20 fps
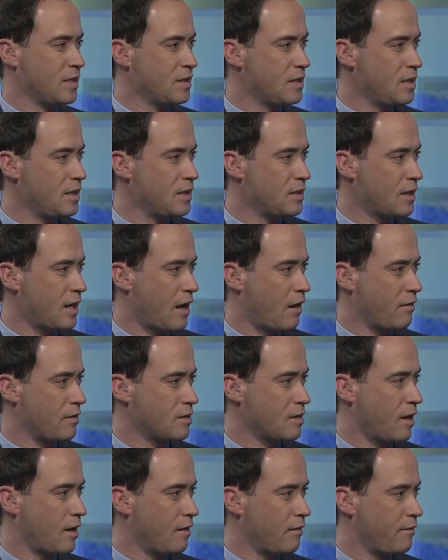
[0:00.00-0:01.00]
disease and how
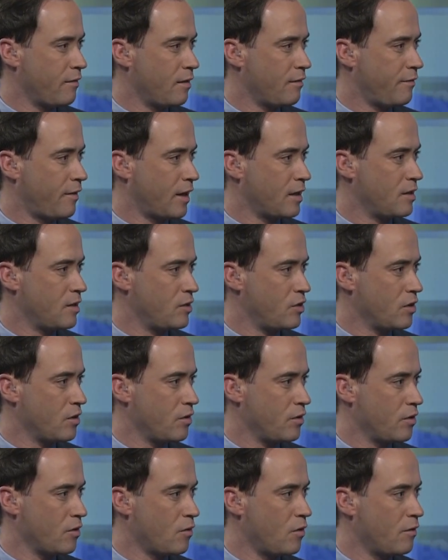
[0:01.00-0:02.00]
this kind of affected
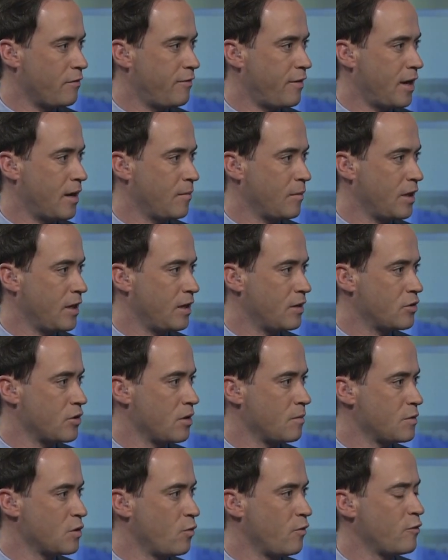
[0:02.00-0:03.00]
your whole family in
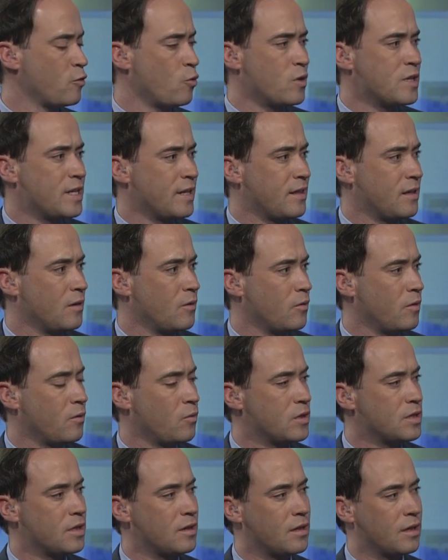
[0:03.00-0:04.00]
terms of, was it
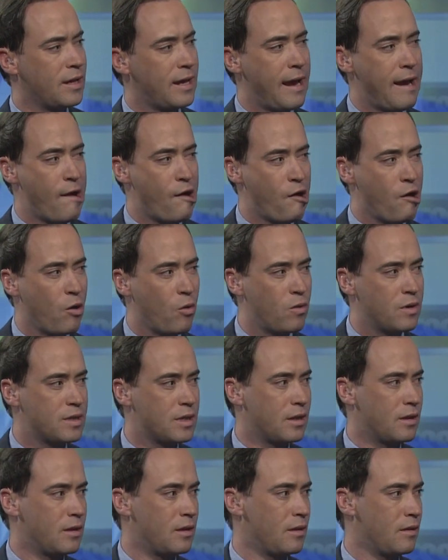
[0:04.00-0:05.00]
the care,
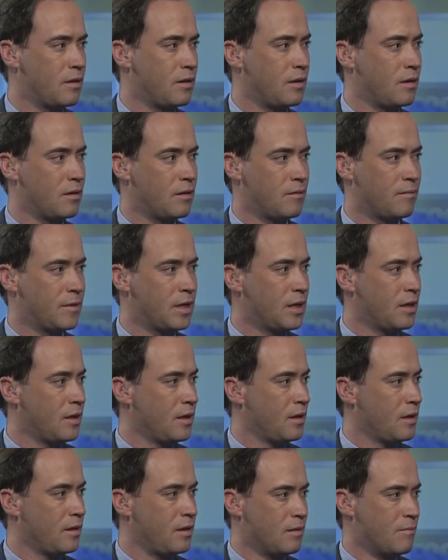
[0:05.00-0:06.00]
was it the
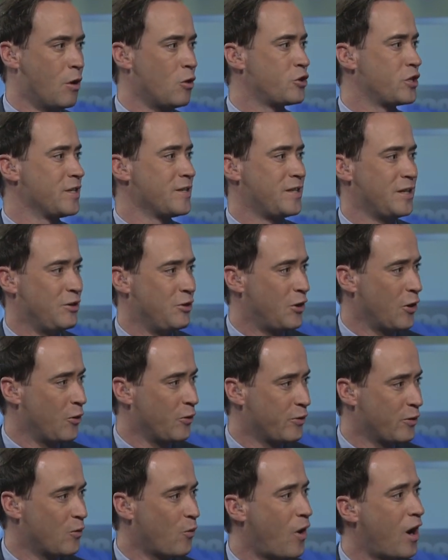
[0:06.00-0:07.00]
emotions that you
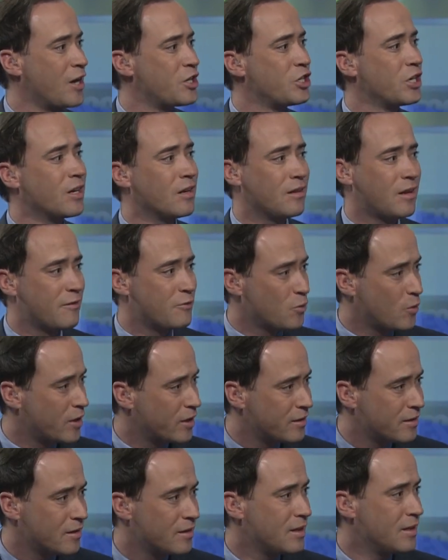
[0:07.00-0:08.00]
go through watching a loved
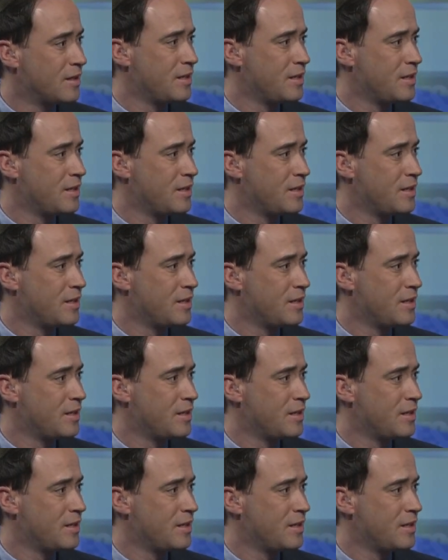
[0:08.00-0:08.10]
one